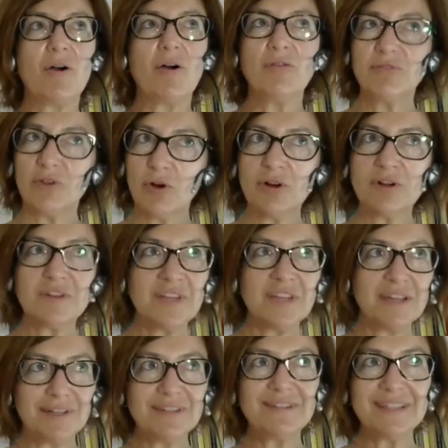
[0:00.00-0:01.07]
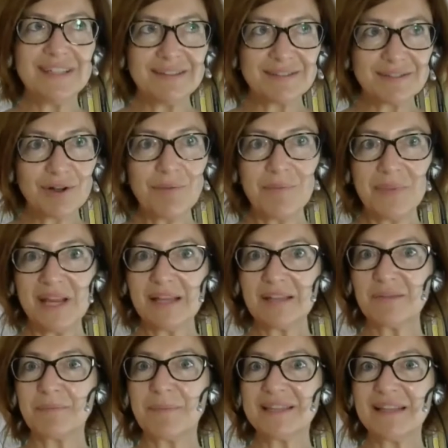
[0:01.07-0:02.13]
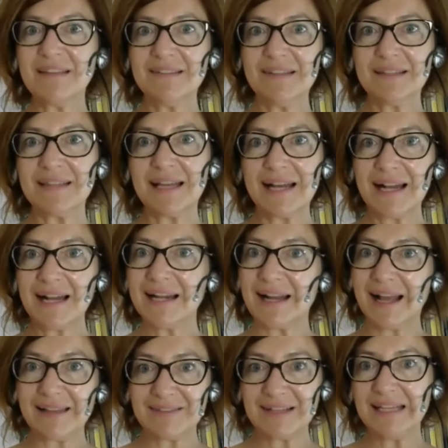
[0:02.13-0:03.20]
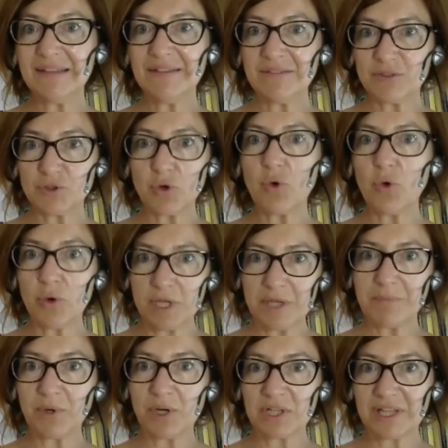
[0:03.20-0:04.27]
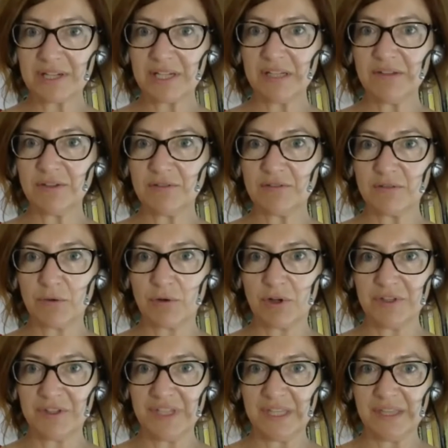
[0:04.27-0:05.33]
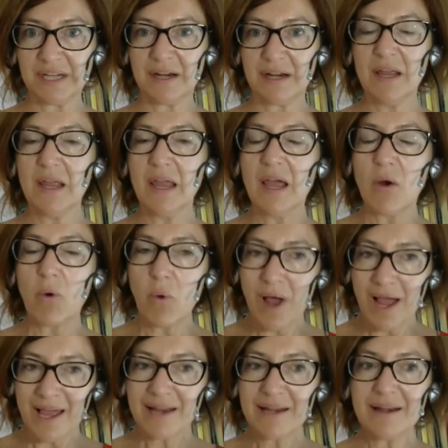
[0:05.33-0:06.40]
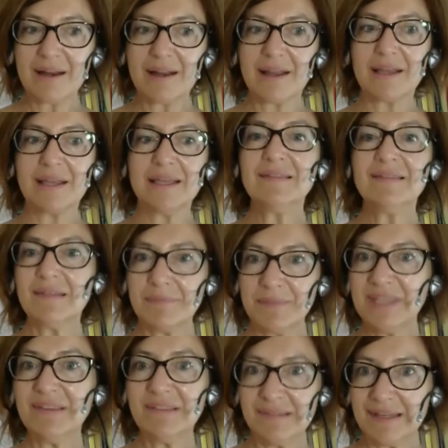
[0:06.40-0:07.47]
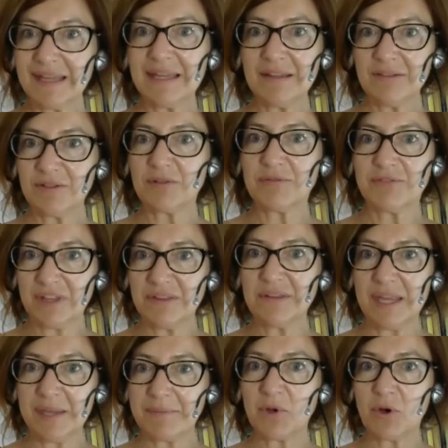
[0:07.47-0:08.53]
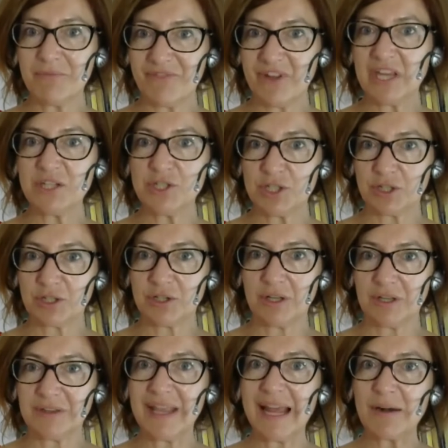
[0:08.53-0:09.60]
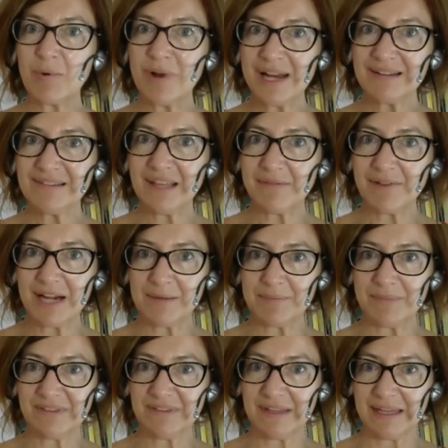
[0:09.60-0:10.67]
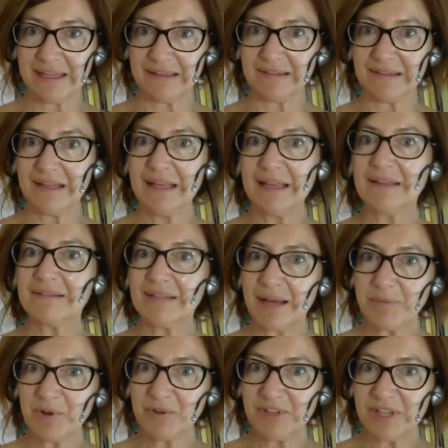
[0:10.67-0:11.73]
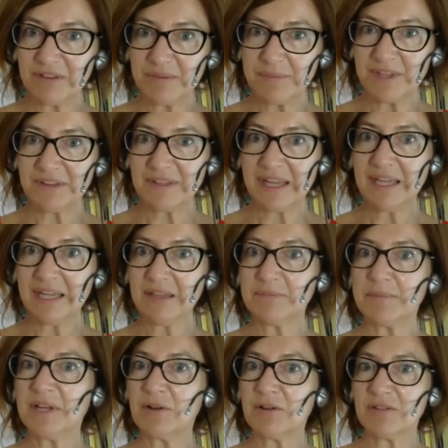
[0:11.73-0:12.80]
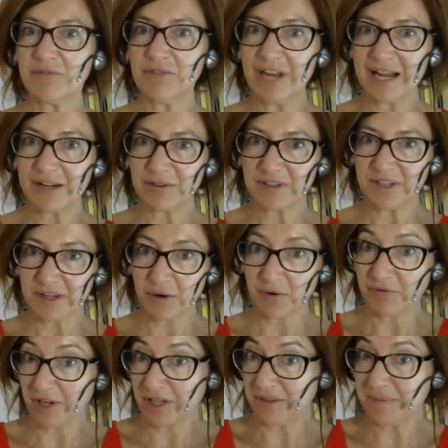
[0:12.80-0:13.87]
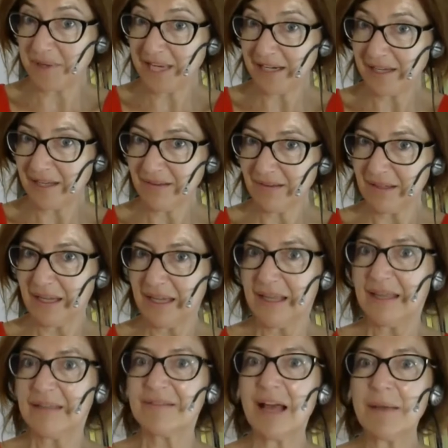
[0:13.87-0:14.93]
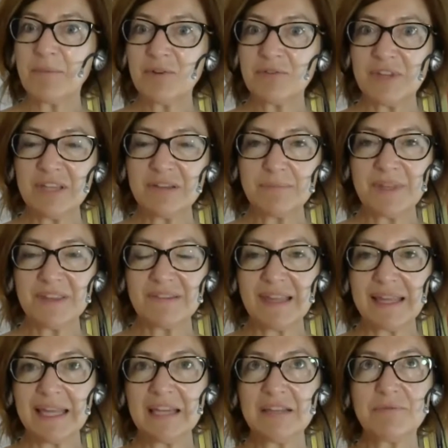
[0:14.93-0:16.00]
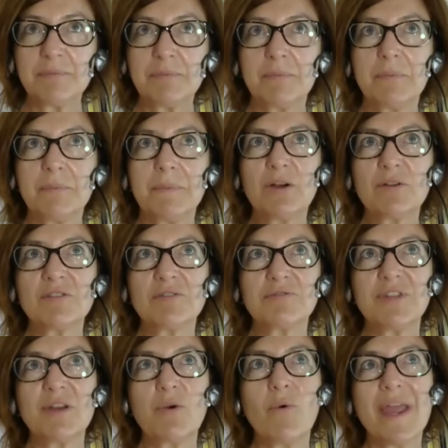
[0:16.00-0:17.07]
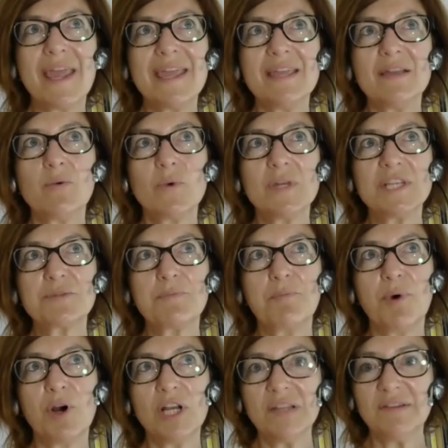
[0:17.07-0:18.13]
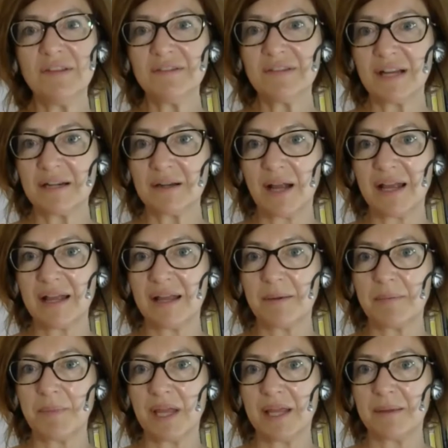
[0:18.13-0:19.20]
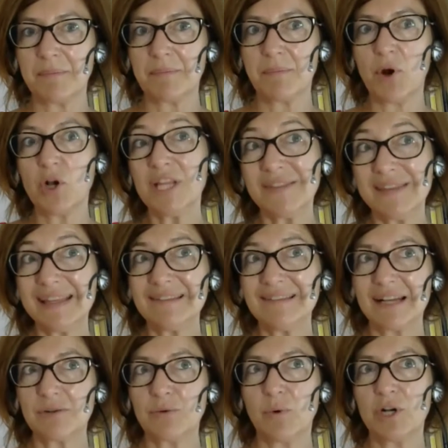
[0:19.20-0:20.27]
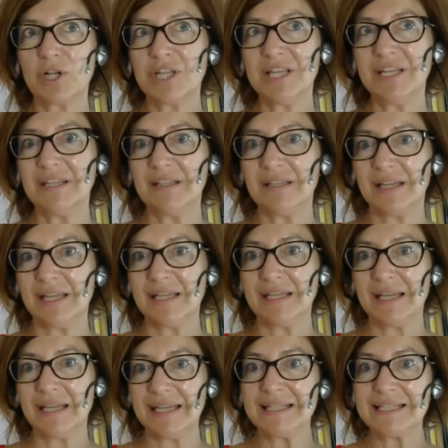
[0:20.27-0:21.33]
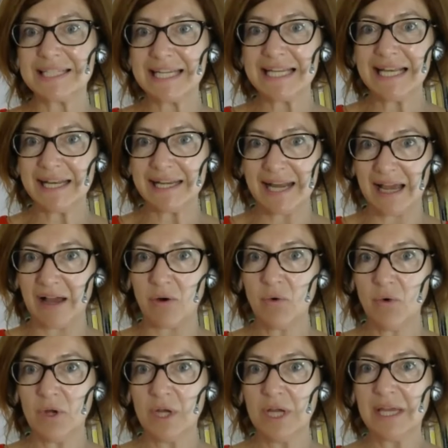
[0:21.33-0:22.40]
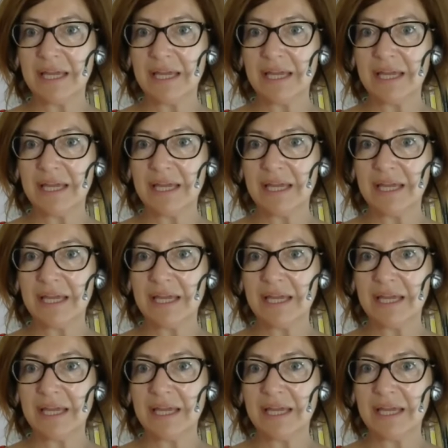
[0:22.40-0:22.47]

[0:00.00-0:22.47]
of course, everything is complex, but I think there are at least two important reasons to consider. One is the mistakes of the same convention. There were several mistakes. Some of these mistakes because of lack of experience, some of these mistakes because of the way in which politics are working in Chile now.